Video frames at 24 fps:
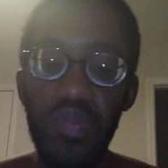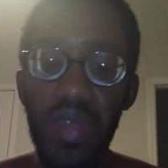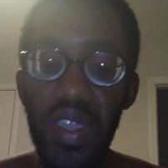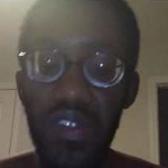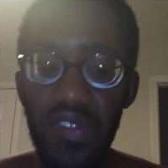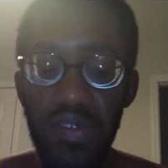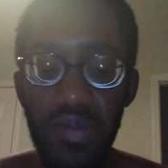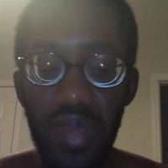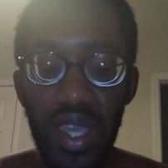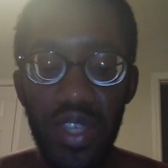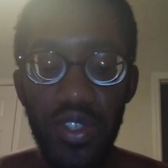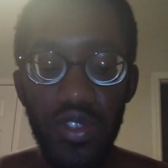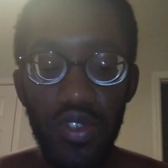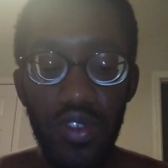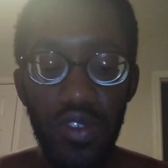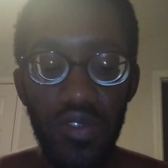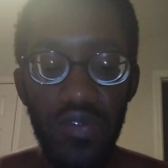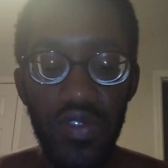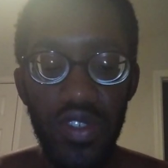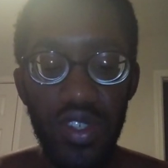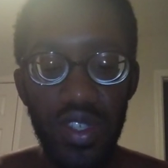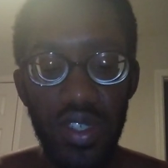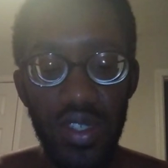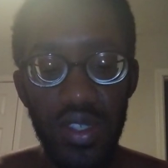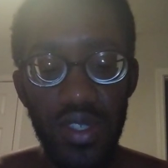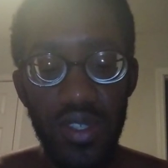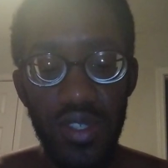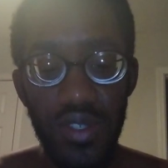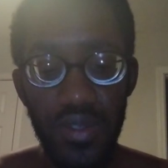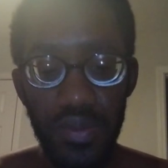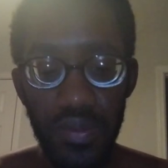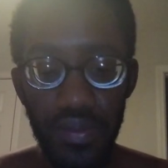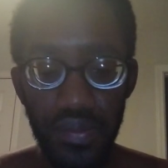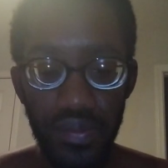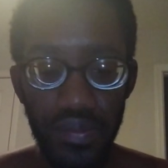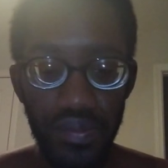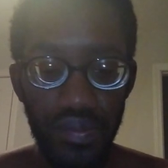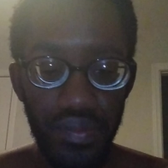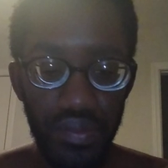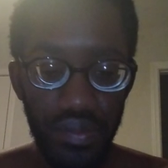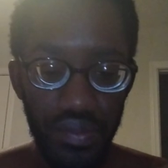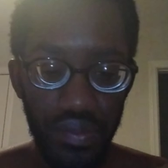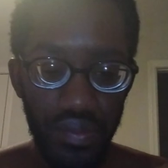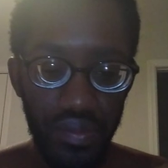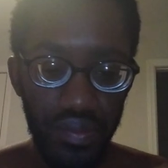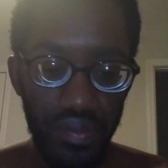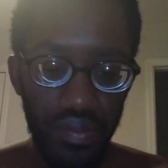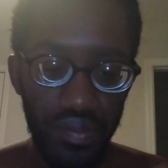to pay for my services,
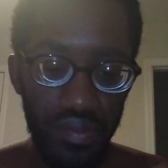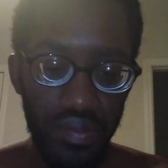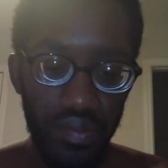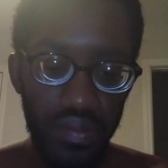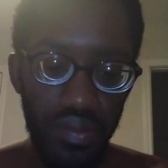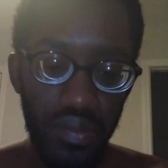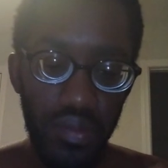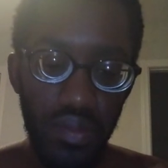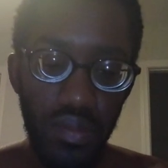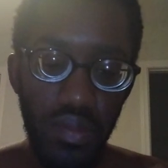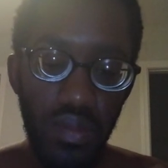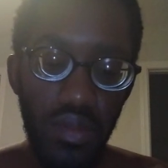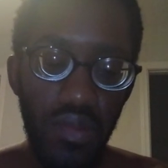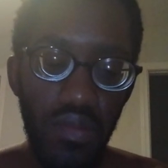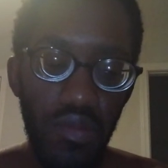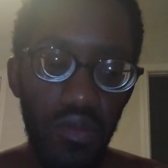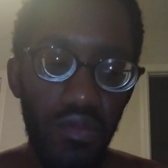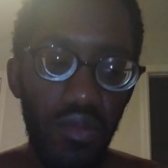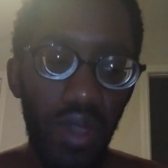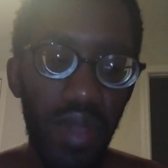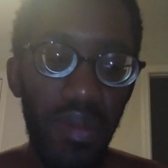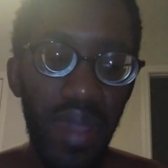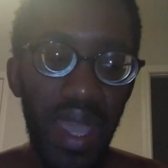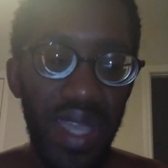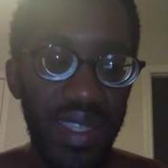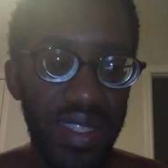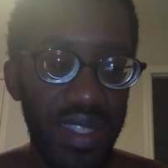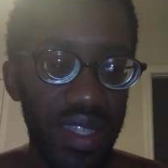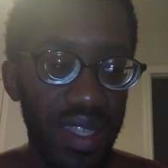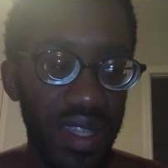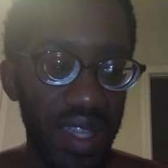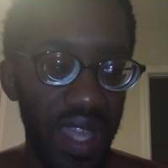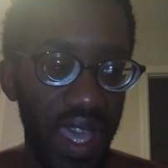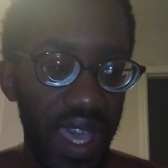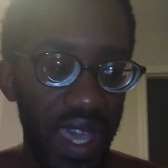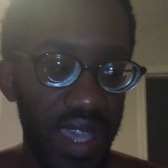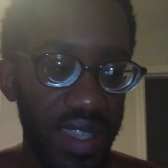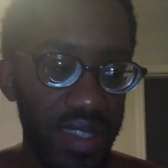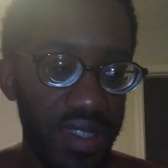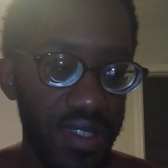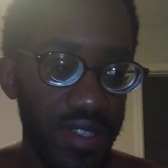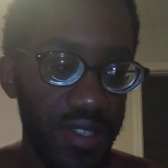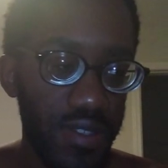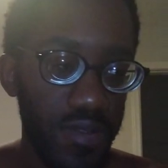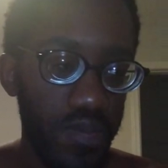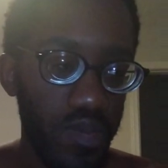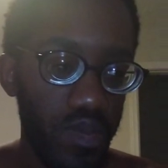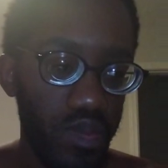my master
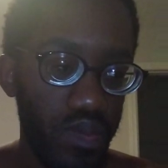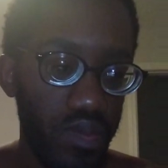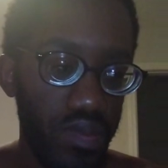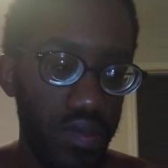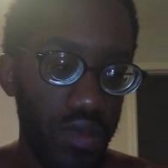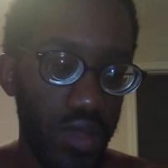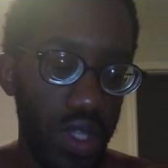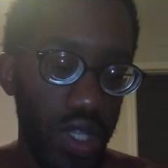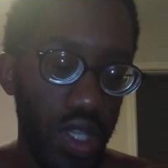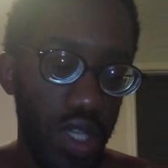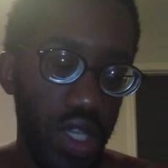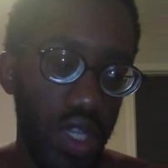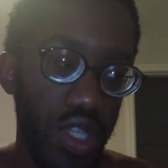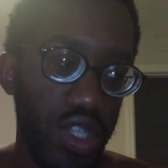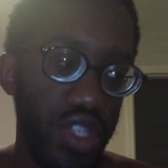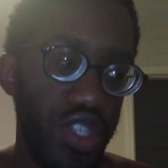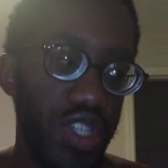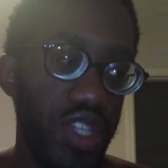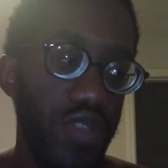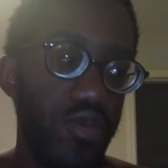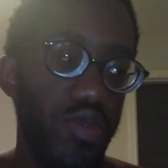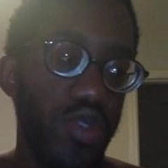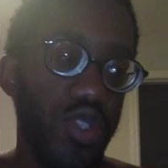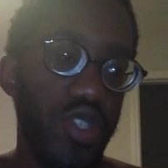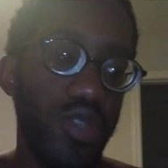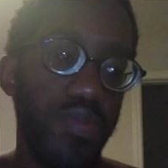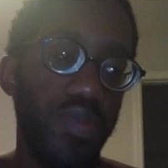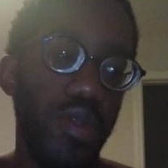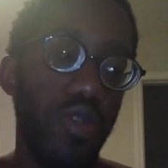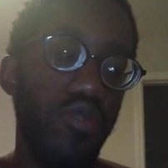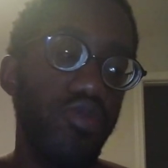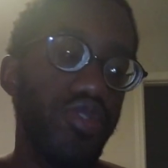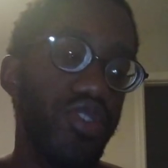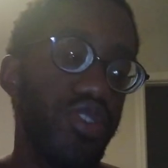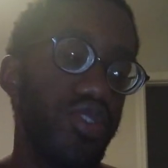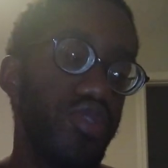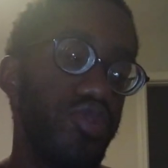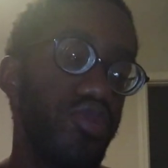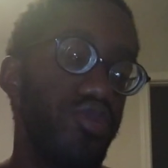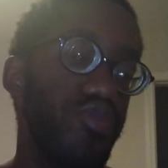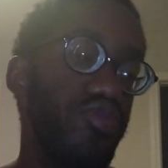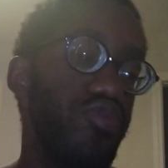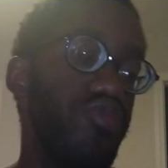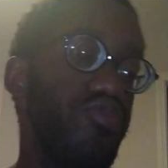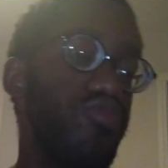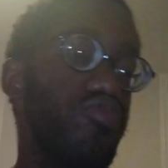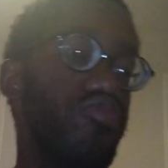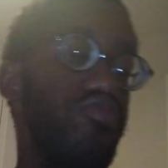class. She was supposed
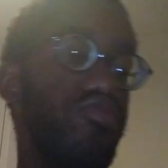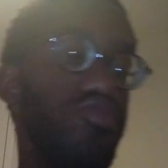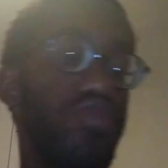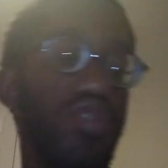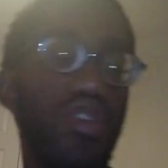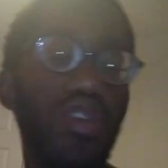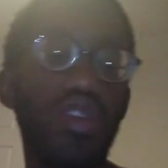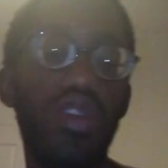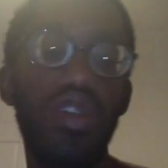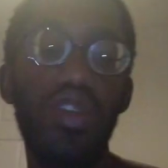to.